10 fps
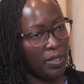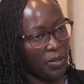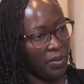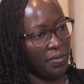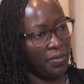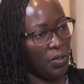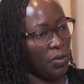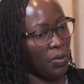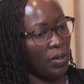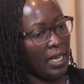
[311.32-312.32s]
bit of, you
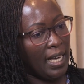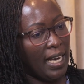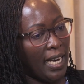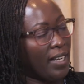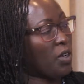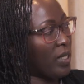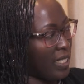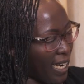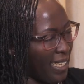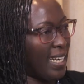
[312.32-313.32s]
know, it
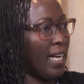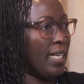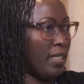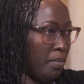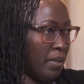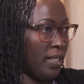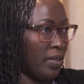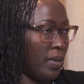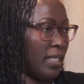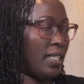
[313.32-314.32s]
coincided a little
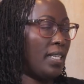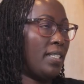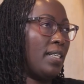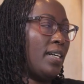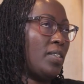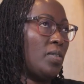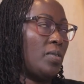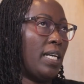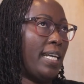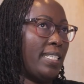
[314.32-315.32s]
bit with
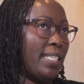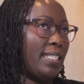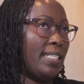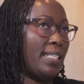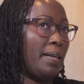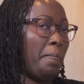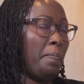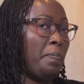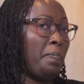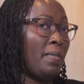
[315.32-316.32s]
international relations.
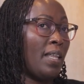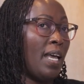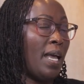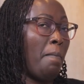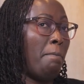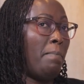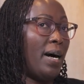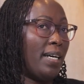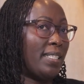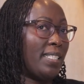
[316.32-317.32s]

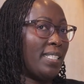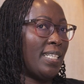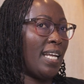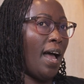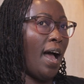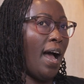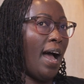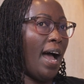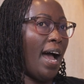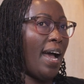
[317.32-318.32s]
But
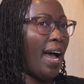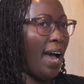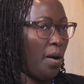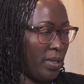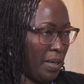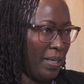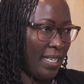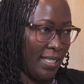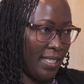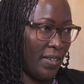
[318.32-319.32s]
I was a
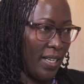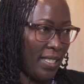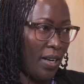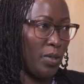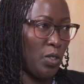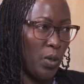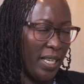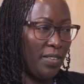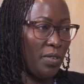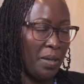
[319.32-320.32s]
bit unserious. I was
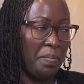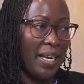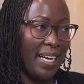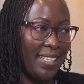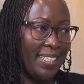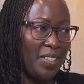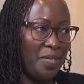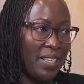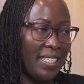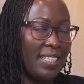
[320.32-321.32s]
doing it for the mechanics
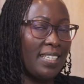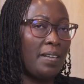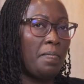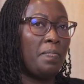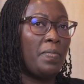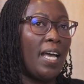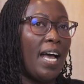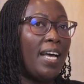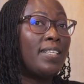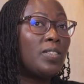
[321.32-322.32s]
of it.
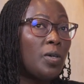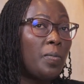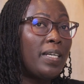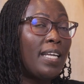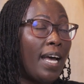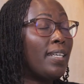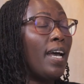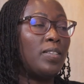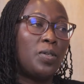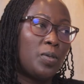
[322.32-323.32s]
And so when
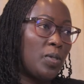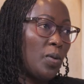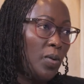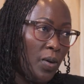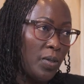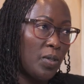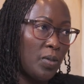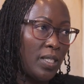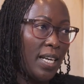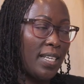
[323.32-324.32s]
I took so long
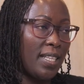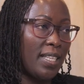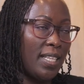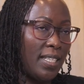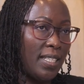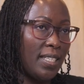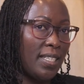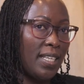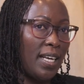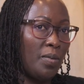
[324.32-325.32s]
to start a
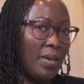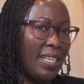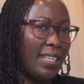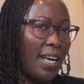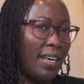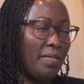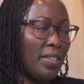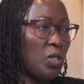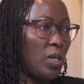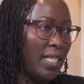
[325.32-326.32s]
thesis, and when I
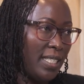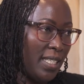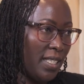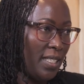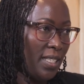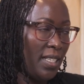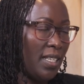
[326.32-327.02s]
eventually did,